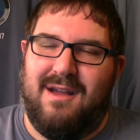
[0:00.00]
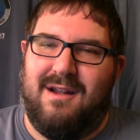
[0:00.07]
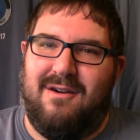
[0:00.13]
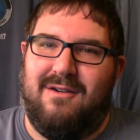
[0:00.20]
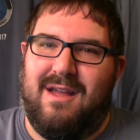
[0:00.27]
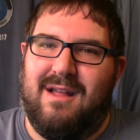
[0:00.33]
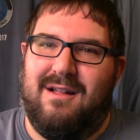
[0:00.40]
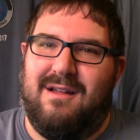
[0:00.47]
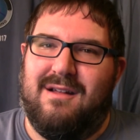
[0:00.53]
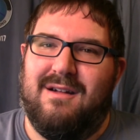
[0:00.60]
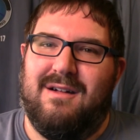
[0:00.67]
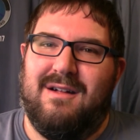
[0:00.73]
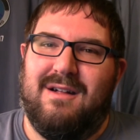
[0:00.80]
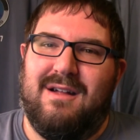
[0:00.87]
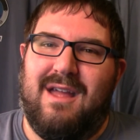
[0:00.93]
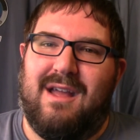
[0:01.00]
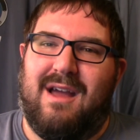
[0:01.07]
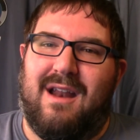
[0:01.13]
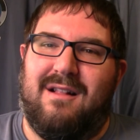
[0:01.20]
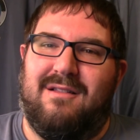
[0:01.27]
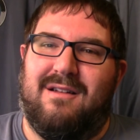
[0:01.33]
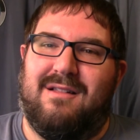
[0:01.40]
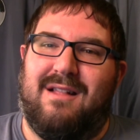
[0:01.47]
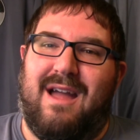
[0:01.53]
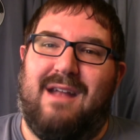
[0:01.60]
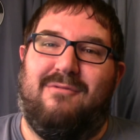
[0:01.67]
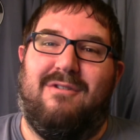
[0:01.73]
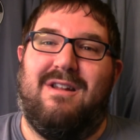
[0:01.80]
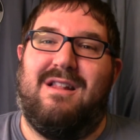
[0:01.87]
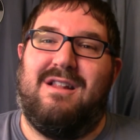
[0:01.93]
you know, he he kind of looked
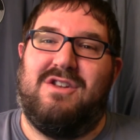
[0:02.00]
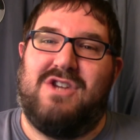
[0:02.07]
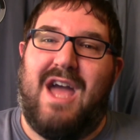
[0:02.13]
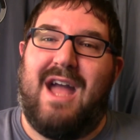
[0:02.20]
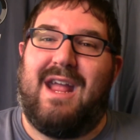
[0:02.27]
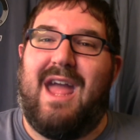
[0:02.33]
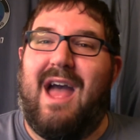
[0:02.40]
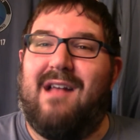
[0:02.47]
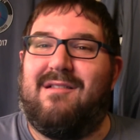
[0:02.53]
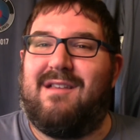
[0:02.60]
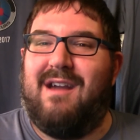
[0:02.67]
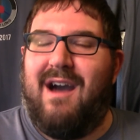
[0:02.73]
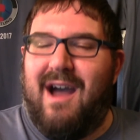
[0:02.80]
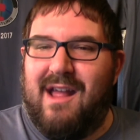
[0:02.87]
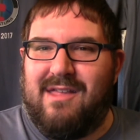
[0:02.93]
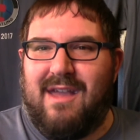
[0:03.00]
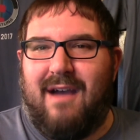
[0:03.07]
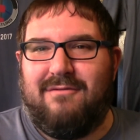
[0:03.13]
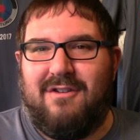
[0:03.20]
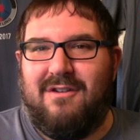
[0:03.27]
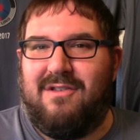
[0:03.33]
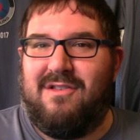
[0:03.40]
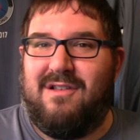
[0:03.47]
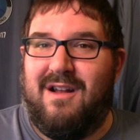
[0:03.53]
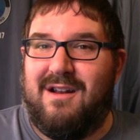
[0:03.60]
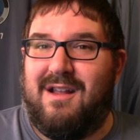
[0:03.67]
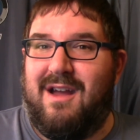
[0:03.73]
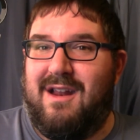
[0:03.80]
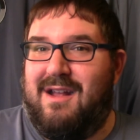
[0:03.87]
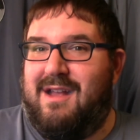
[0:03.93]
like one of the jackass guys after a
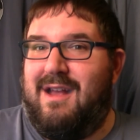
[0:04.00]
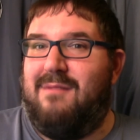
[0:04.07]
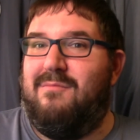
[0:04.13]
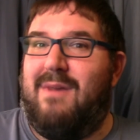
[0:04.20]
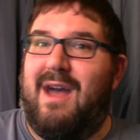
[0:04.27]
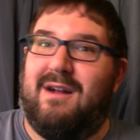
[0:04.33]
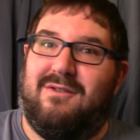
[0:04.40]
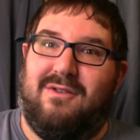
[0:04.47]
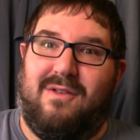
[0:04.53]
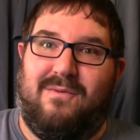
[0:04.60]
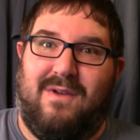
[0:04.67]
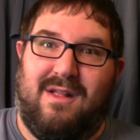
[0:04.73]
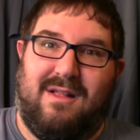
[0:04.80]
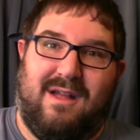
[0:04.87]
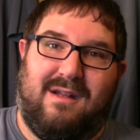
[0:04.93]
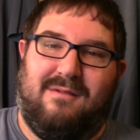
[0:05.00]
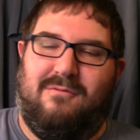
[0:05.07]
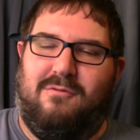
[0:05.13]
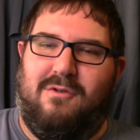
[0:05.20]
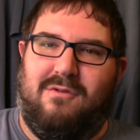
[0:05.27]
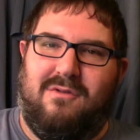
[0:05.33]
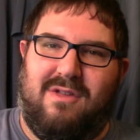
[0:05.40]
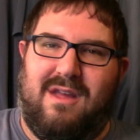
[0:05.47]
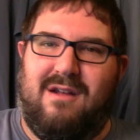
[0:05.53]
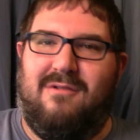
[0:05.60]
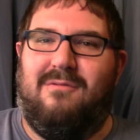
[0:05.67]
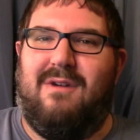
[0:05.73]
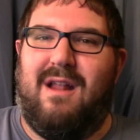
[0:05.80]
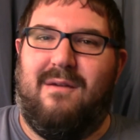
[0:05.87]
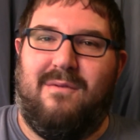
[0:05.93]
stunt, kind of getting back to his feet, like woozy
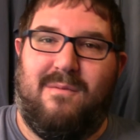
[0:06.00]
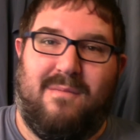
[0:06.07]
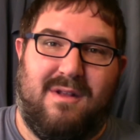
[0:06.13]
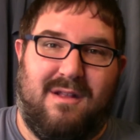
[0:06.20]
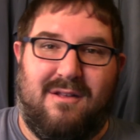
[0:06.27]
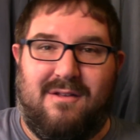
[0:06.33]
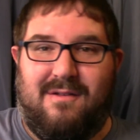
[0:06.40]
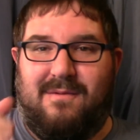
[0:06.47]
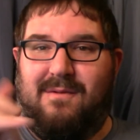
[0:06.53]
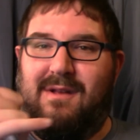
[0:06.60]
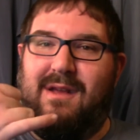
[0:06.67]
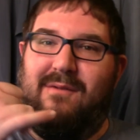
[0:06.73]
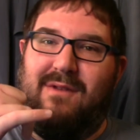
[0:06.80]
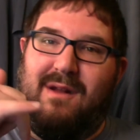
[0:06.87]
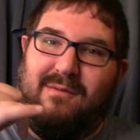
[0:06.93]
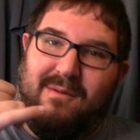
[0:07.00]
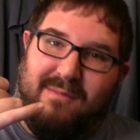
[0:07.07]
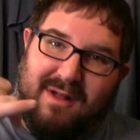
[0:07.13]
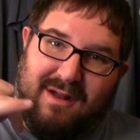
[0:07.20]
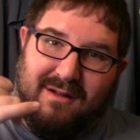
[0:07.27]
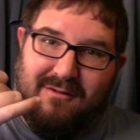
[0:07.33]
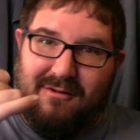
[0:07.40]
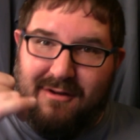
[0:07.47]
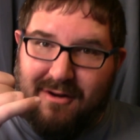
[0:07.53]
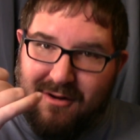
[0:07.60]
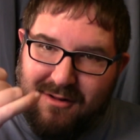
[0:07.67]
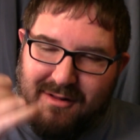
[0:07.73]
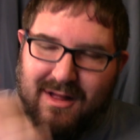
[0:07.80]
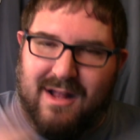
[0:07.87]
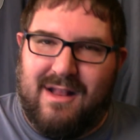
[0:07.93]
or whatever. But he's just giving everybody the
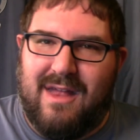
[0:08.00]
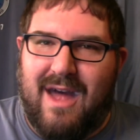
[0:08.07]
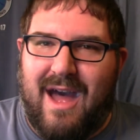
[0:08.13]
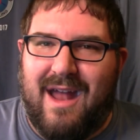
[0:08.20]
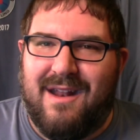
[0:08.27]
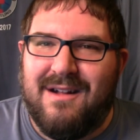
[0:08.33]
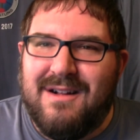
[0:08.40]
whoa like that.